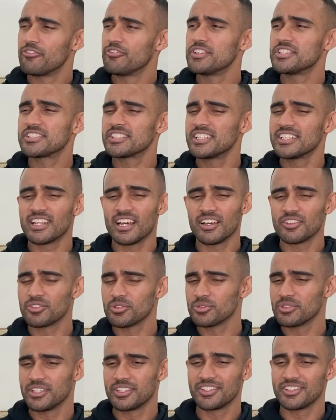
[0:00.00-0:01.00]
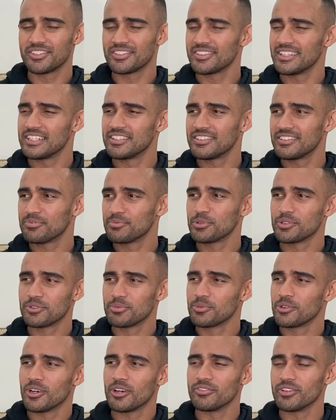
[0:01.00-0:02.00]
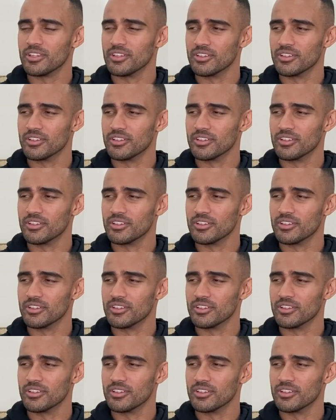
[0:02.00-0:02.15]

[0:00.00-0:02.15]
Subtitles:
Yeah, fish skin also. It just puts me off, I